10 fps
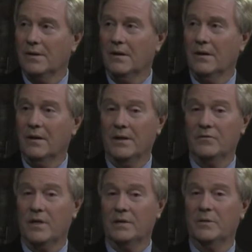in
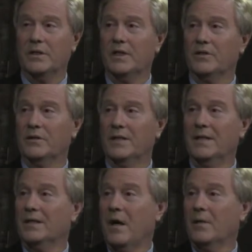transportation
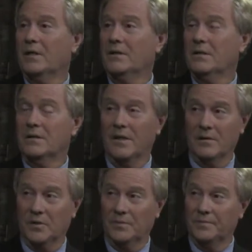economically sustainable?